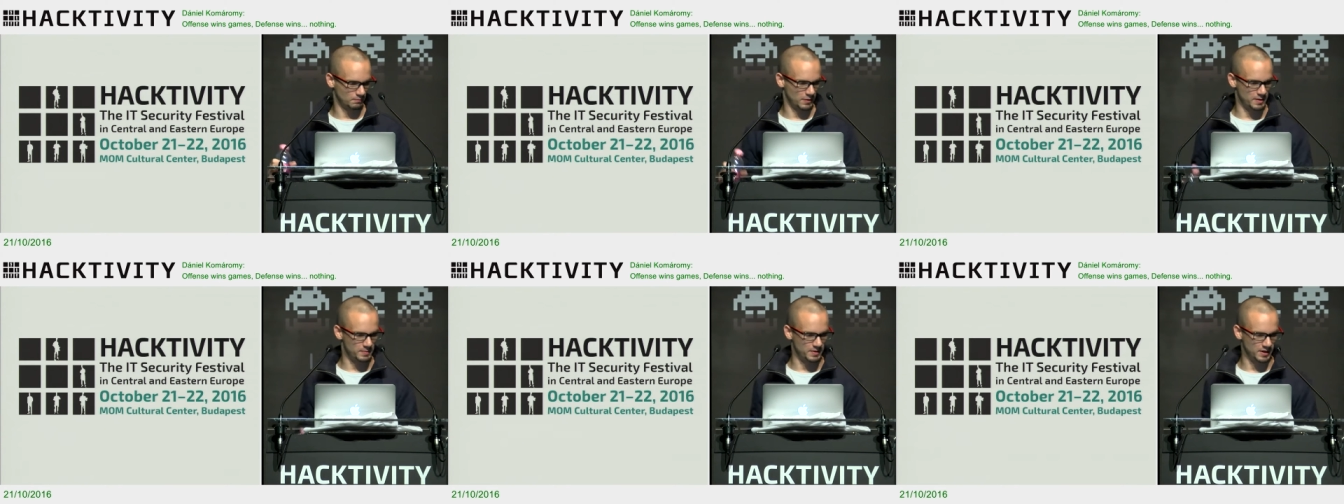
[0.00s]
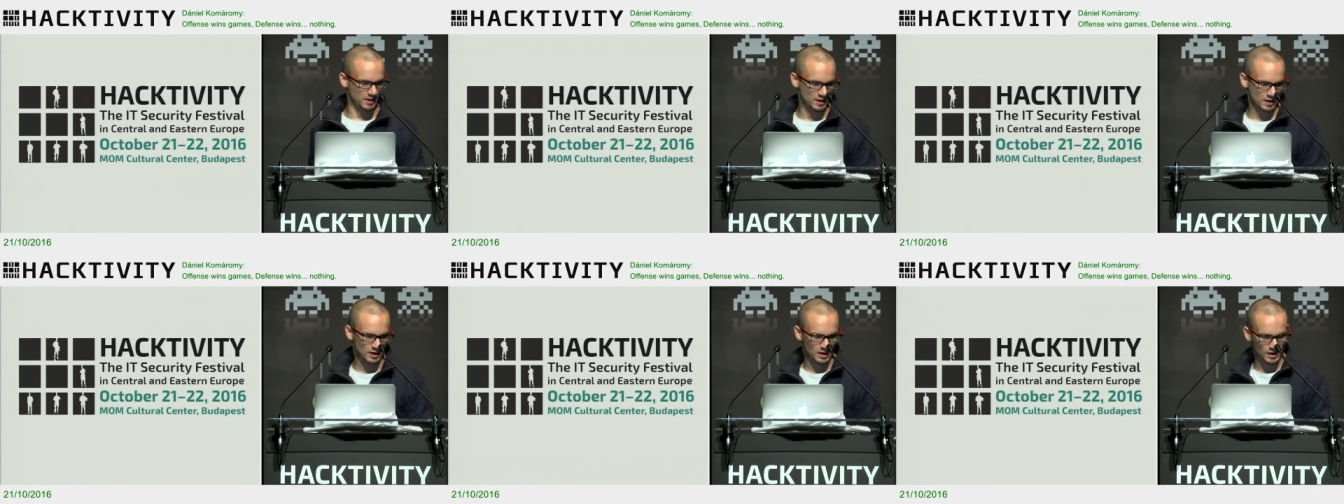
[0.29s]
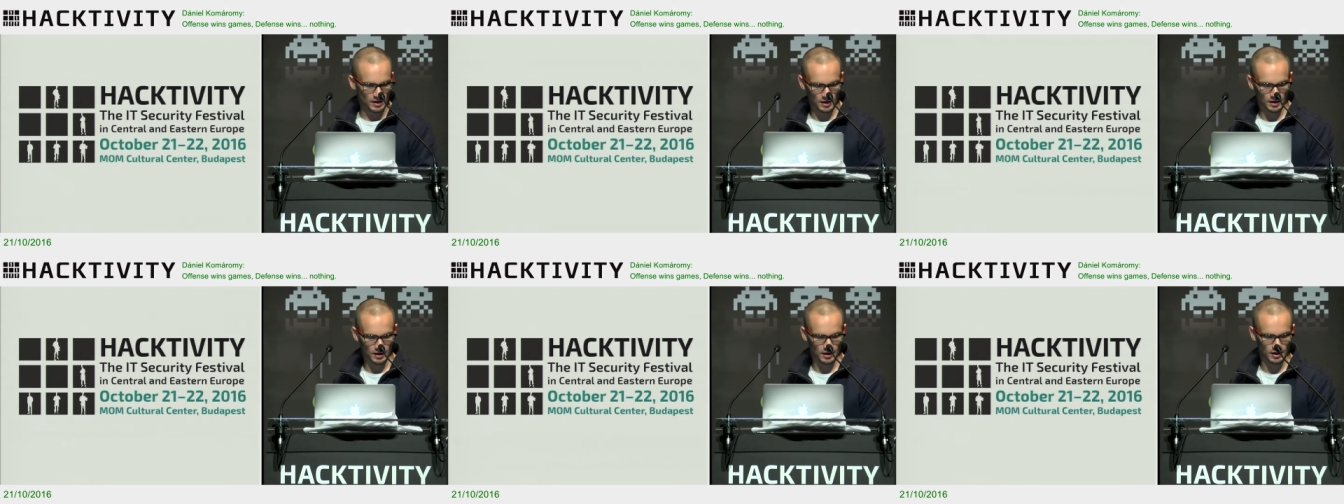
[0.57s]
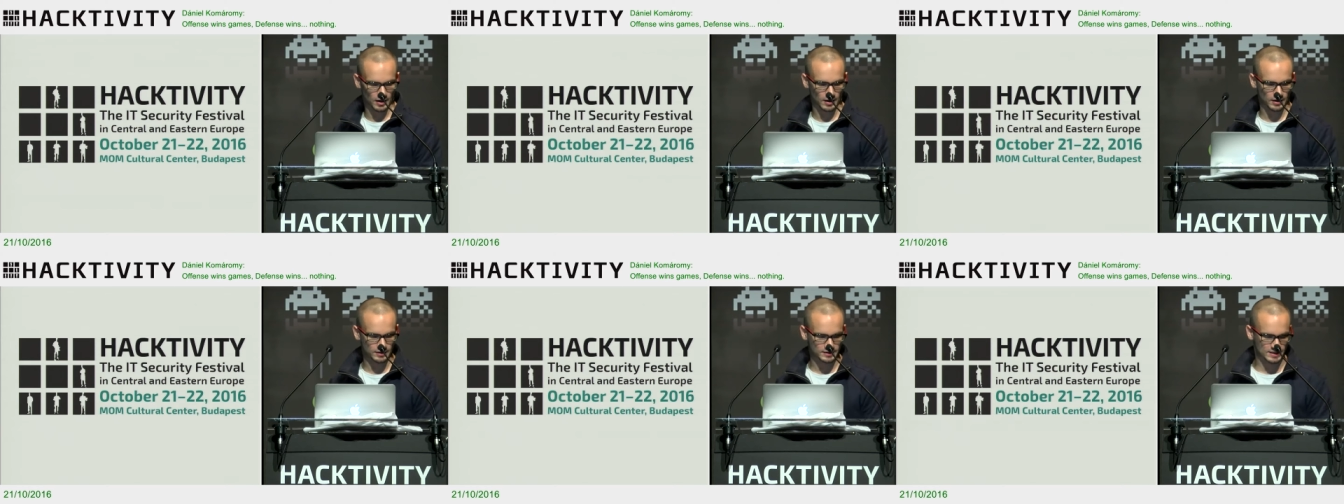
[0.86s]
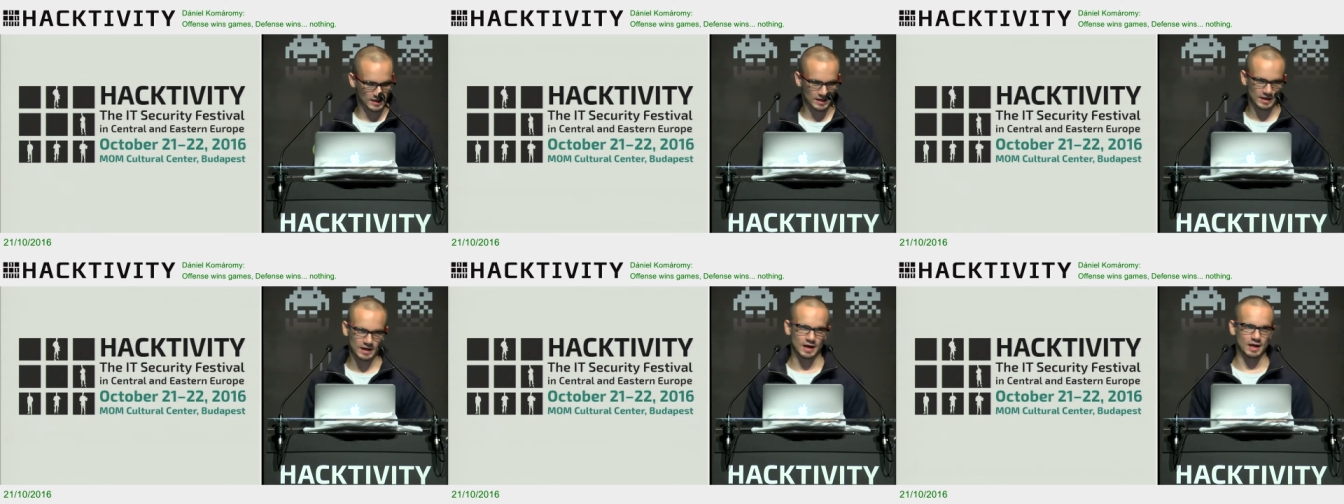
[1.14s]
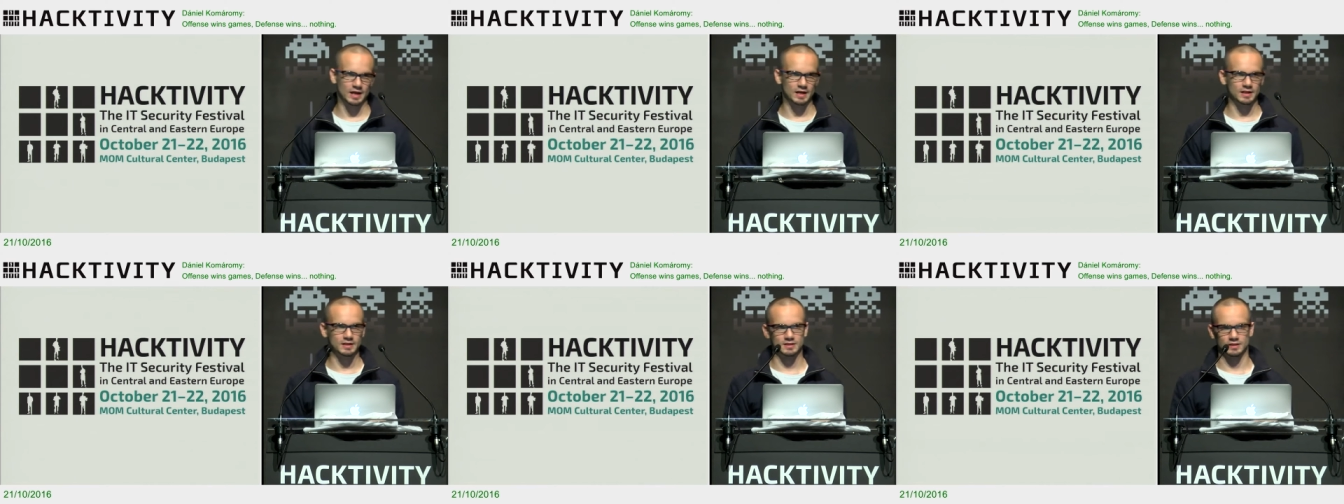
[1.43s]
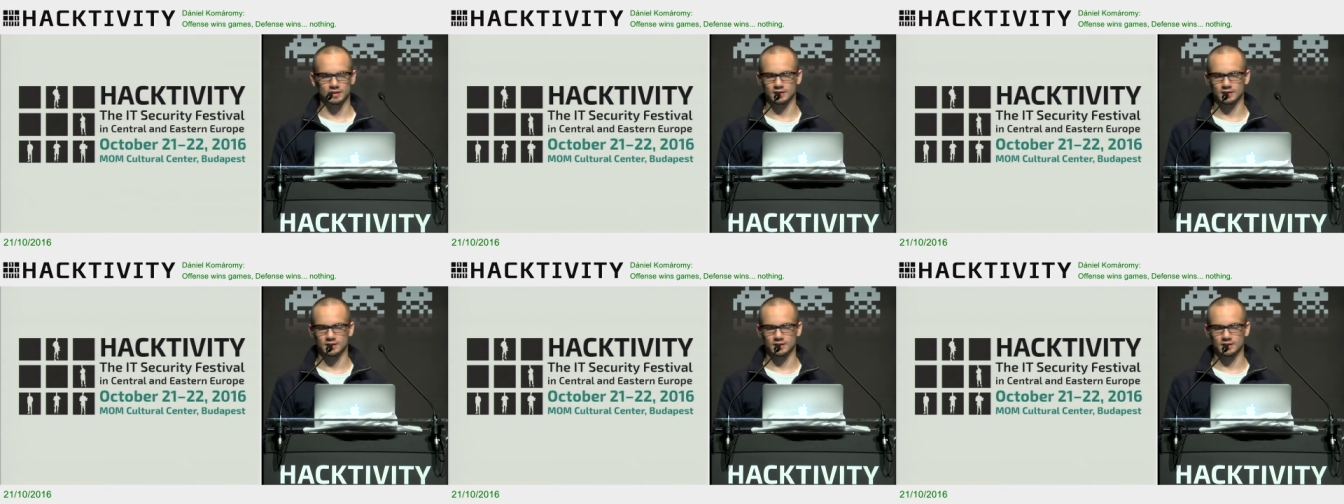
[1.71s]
maybe decades.